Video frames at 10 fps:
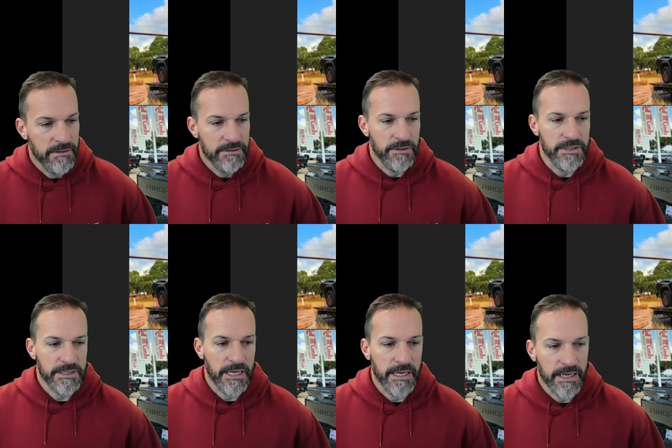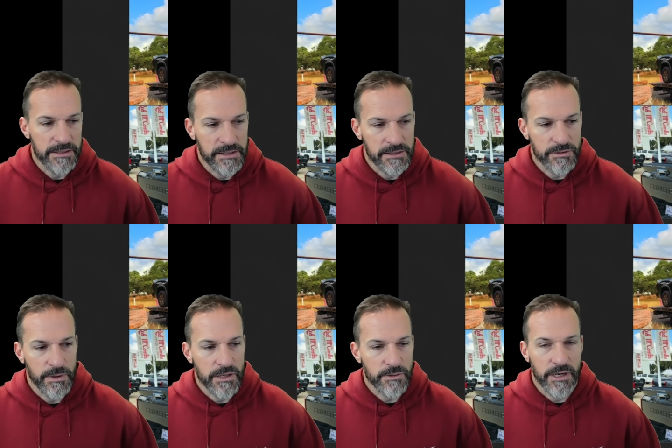So this guy has his
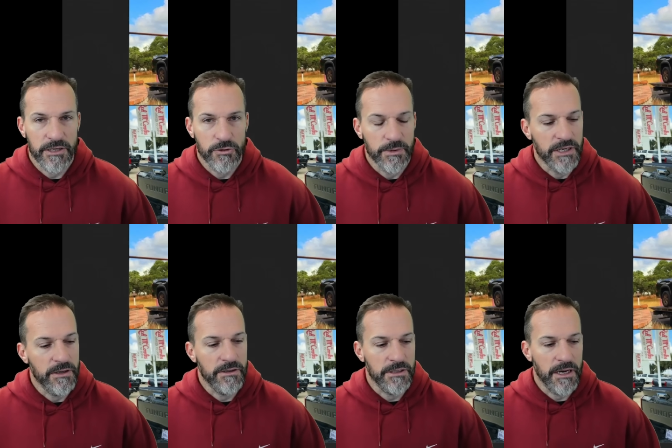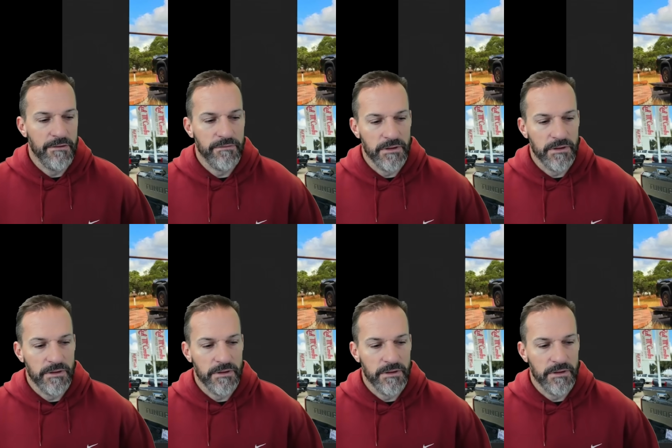2022 being hauled off.